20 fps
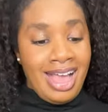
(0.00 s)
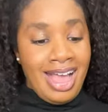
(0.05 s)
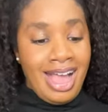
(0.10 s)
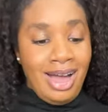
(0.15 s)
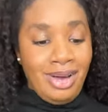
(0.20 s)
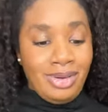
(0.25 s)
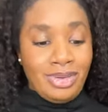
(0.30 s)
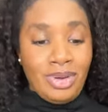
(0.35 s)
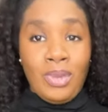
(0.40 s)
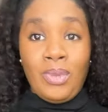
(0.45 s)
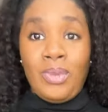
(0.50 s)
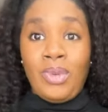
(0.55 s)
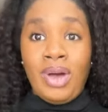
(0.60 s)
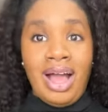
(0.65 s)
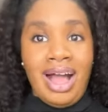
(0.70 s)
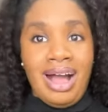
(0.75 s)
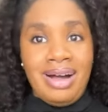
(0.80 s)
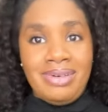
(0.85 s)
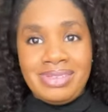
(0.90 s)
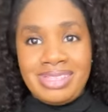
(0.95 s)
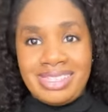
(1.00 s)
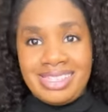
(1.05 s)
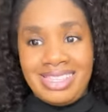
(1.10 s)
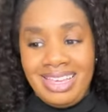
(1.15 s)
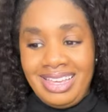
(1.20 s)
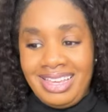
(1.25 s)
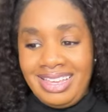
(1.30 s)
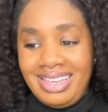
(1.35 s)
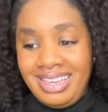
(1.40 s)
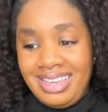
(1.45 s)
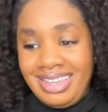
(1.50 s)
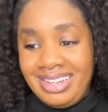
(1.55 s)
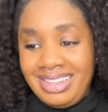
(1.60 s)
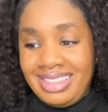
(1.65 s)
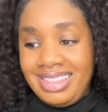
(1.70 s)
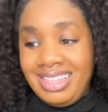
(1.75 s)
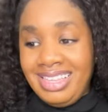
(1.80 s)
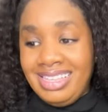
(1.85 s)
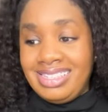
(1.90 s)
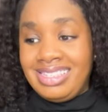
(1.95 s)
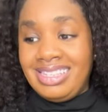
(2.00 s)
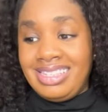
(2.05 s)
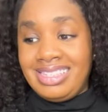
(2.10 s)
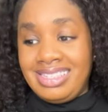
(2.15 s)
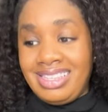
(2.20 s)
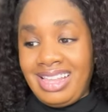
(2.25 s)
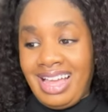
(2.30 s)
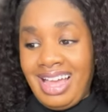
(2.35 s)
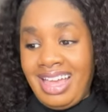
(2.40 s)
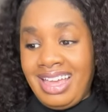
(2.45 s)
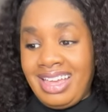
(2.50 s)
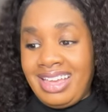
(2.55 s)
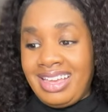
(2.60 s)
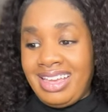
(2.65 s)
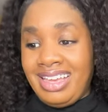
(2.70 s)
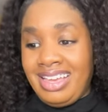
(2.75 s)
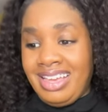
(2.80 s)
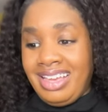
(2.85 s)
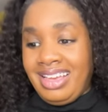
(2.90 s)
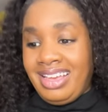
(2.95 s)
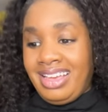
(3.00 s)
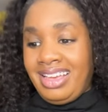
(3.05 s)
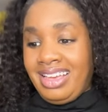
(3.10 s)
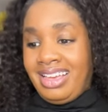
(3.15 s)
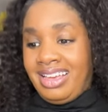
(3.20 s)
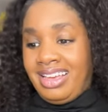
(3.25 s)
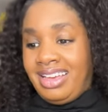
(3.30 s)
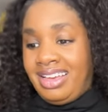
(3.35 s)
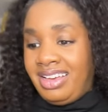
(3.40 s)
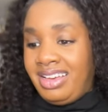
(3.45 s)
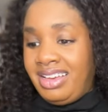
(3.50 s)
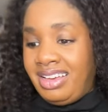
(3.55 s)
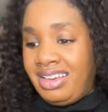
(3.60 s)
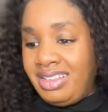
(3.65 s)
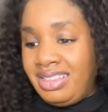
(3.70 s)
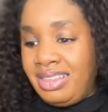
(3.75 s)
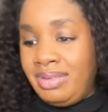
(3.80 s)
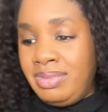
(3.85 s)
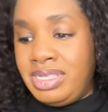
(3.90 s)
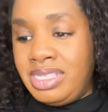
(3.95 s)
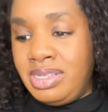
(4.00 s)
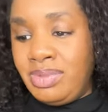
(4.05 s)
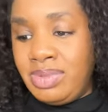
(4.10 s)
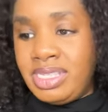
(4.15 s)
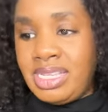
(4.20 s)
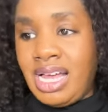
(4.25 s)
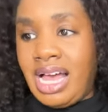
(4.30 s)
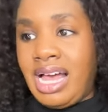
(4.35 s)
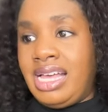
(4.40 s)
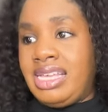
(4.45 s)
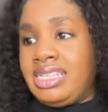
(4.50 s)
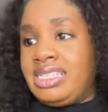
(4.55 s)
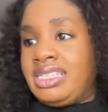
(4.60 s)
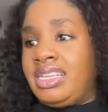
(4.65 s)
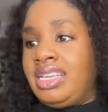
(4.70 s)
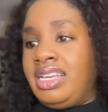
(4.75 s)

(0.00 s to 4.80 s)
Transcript: I don't know what I was thinking. This is like, let me see what size.